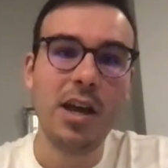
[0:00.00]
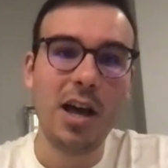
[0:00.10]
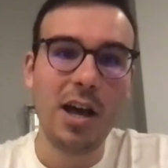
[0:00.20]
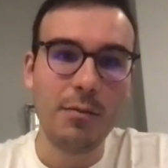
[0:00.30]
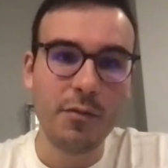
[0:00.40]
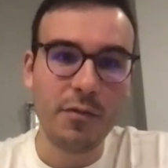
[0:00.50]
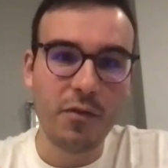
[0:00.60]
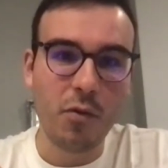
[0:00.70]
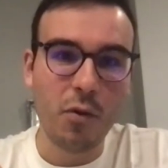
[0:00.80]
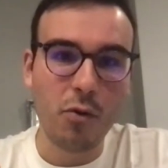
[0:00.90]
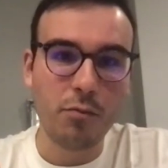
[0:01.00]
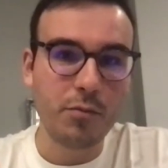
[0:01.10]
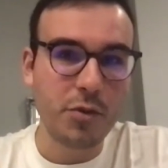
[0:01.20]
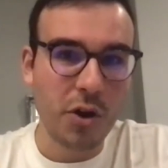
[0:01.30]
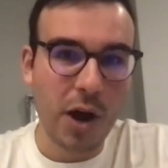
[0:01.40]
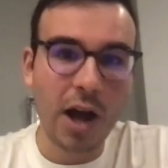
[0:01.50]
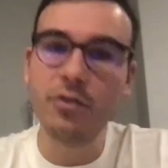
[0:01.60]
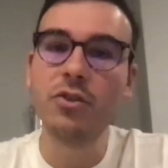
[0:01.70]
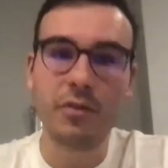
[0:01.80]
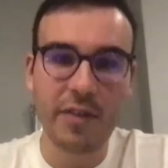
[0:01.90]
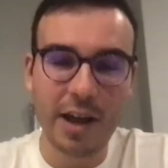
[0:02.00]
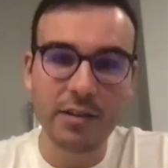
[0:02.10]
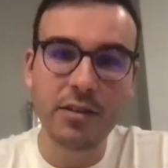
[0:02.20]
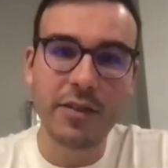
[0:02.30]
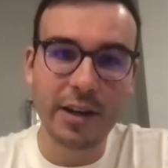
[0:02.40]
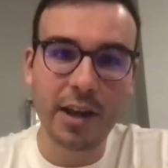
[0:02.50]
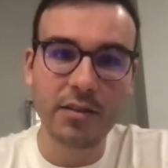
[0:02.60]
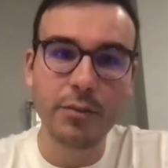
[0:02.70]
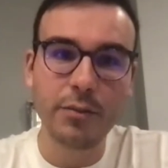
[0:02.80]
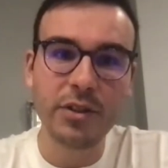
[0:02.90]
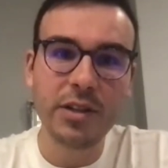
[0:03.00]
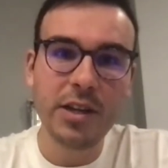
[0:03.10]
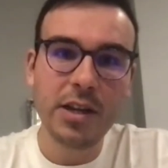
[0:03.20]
for hundreds of thousands of end customers,